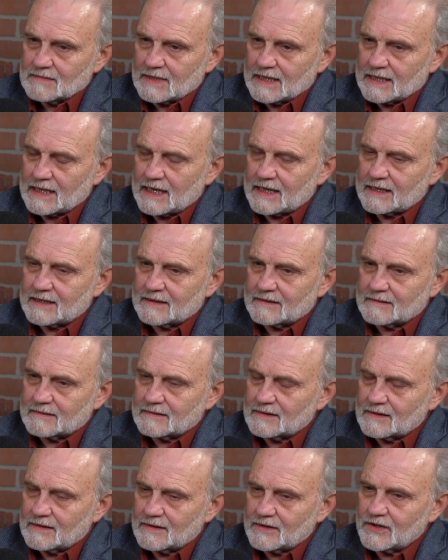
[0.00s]
and I
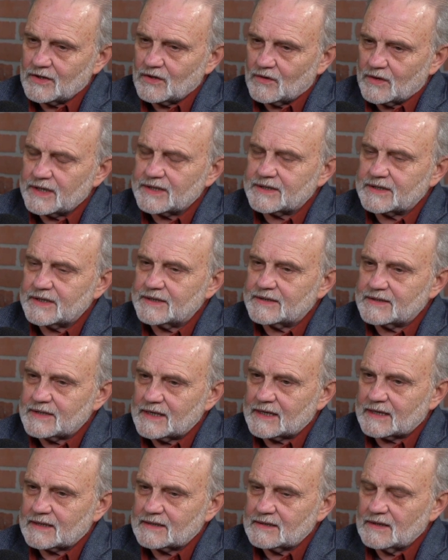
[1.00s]
didn't. You know, it did
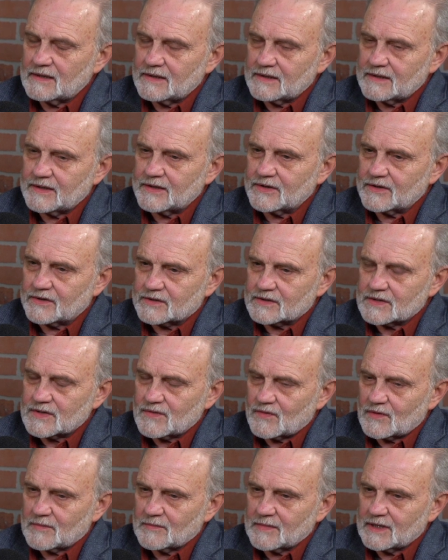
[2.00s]
take years
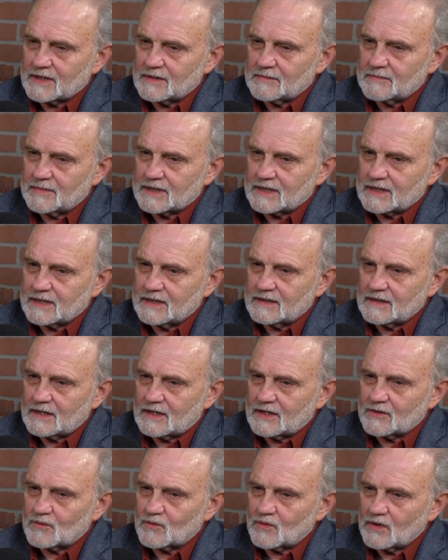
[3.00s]
for me to begin
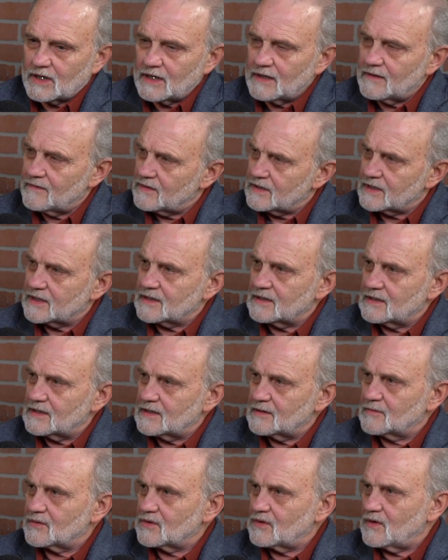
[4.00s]
unraveling
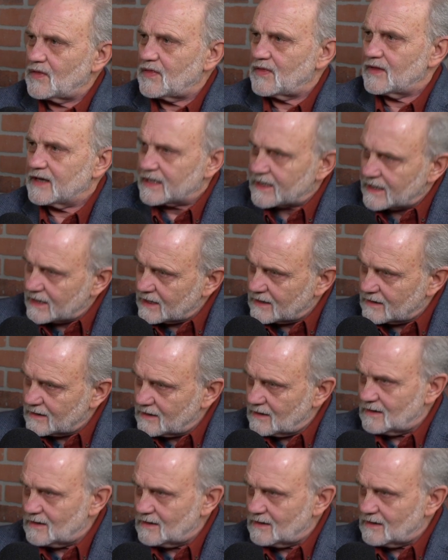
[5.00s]
liberal thinking,